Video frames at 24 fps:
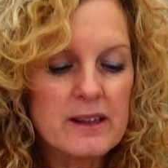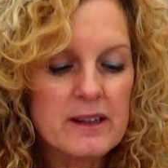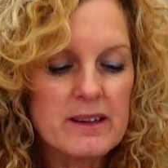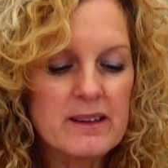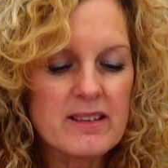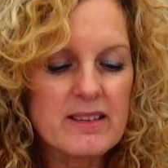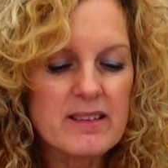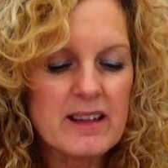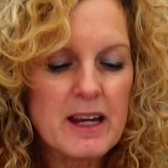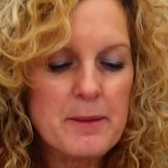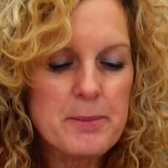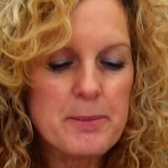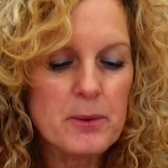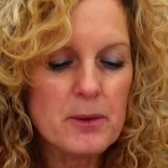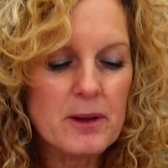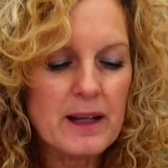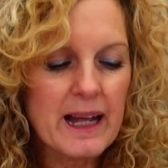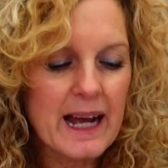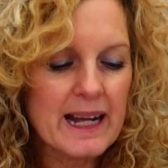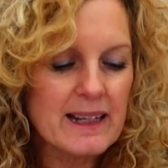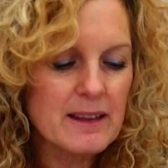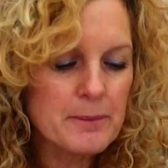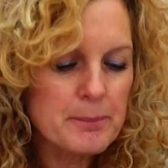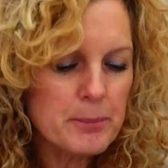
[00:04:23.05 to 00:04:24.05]
the stable
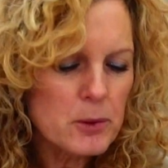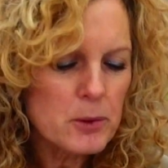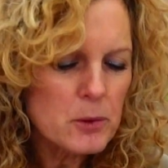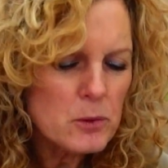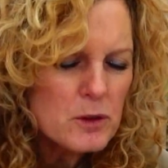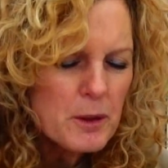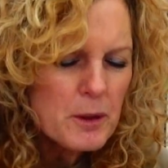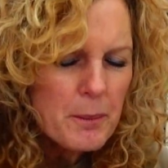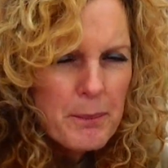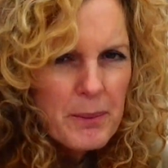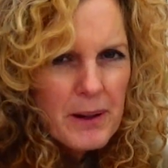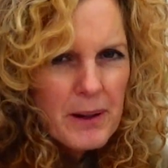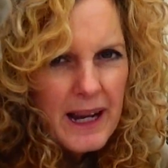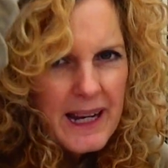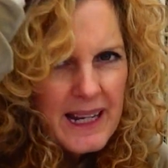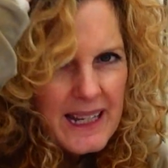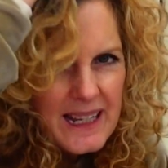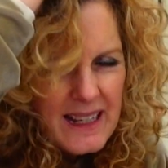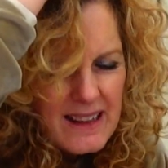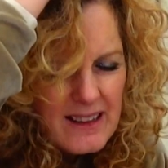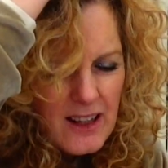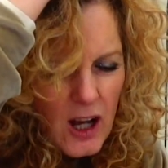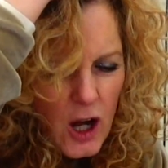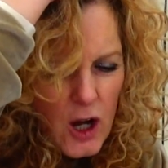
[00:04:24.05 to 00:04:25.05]
lads pulled the
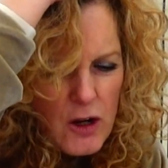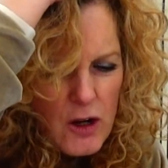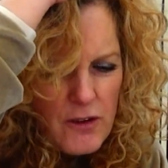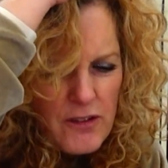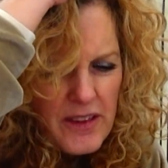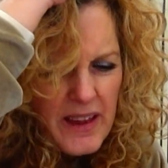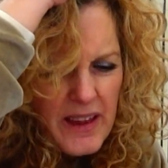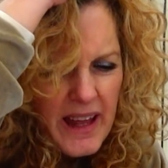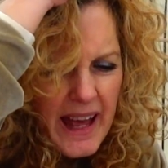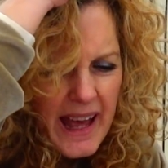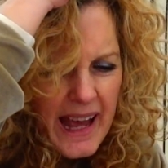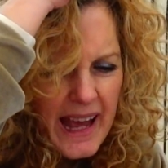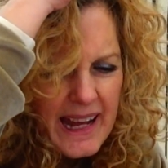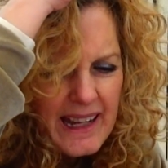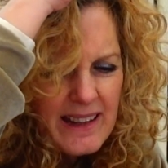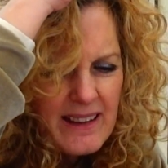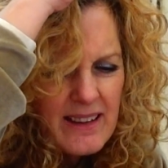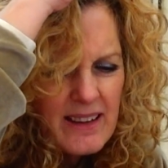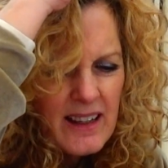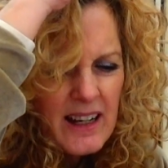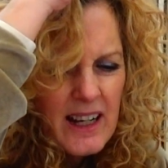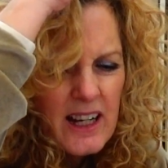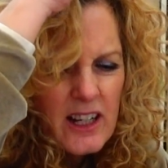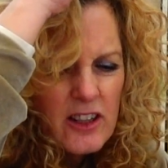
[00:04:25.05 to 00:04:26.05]
blankets over their heads